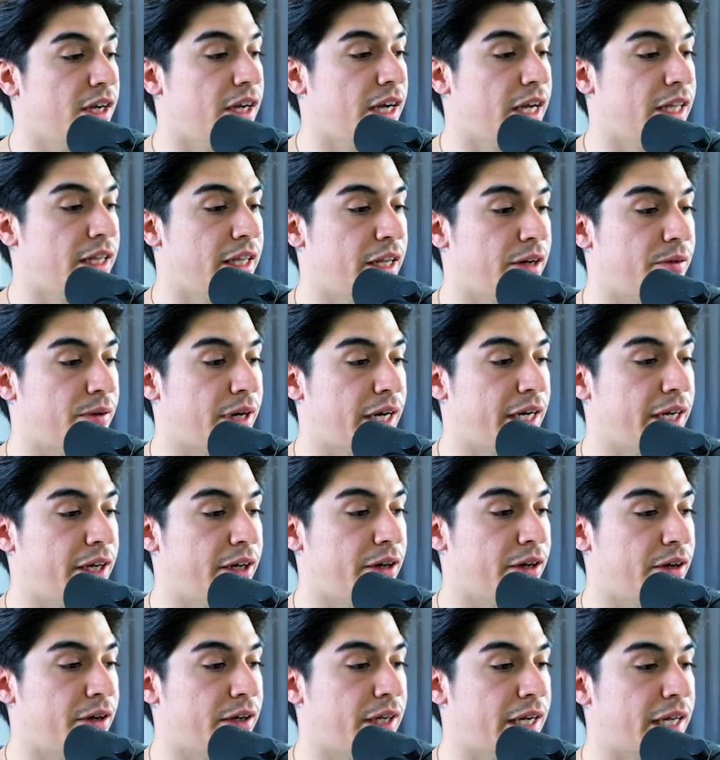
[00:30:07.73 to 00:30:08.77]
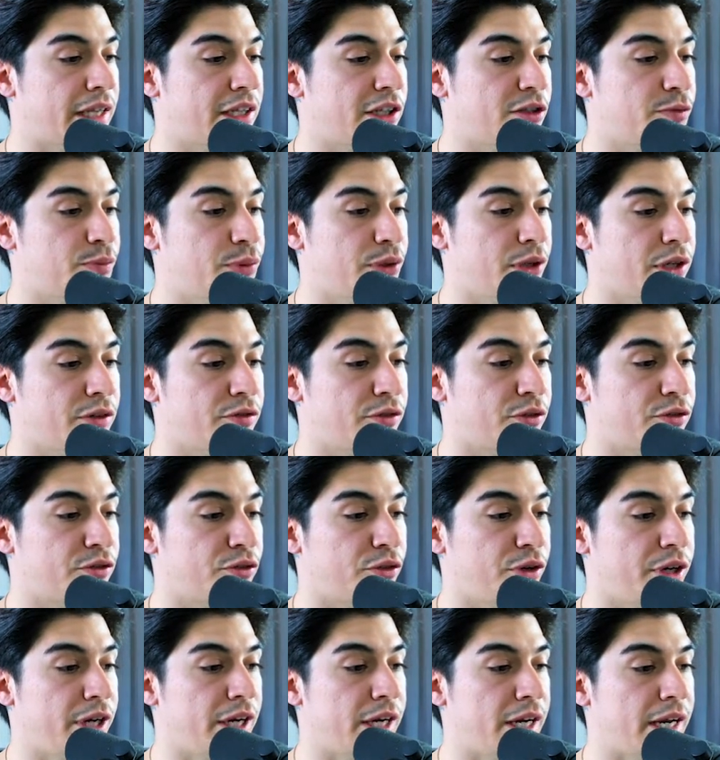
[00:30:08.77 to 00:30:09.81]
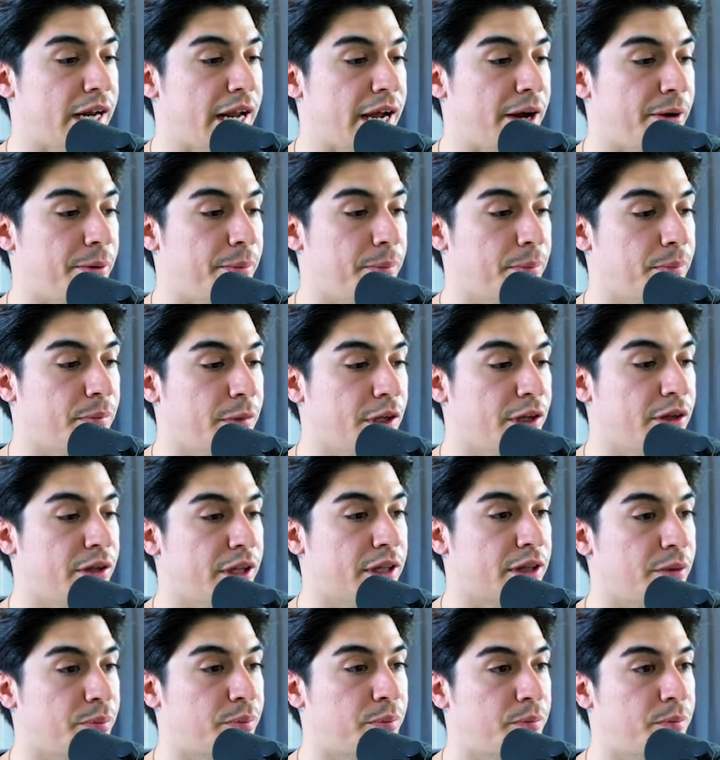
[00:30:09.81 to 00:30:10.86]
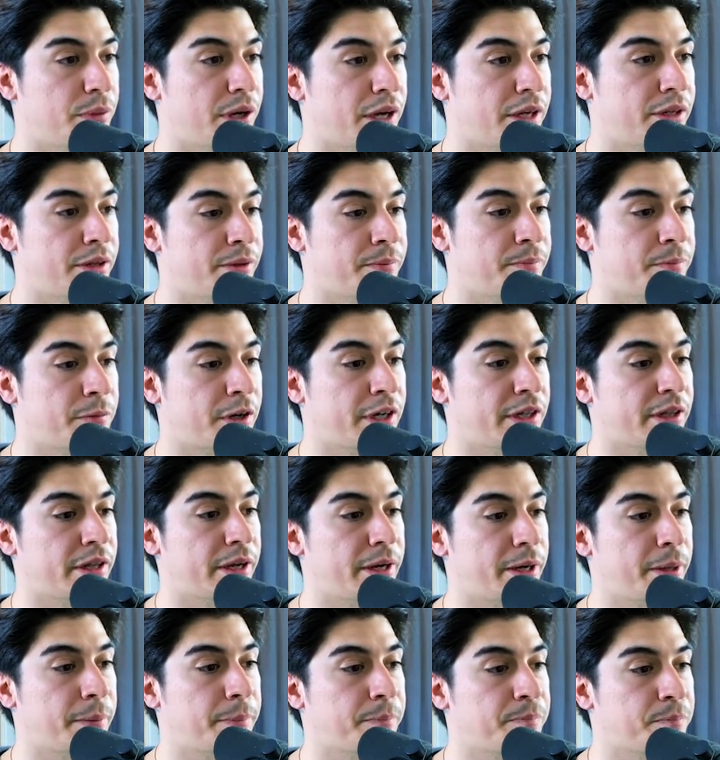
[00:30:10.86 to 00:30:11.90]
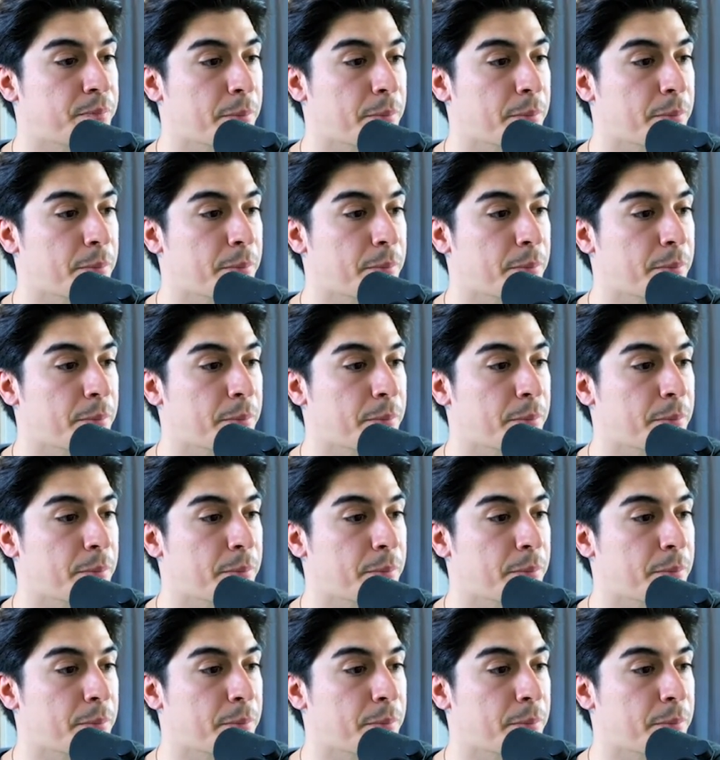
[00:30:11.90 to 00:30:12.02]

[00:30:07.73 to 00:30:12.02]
And then right here, get this book for free now. You click the button right there.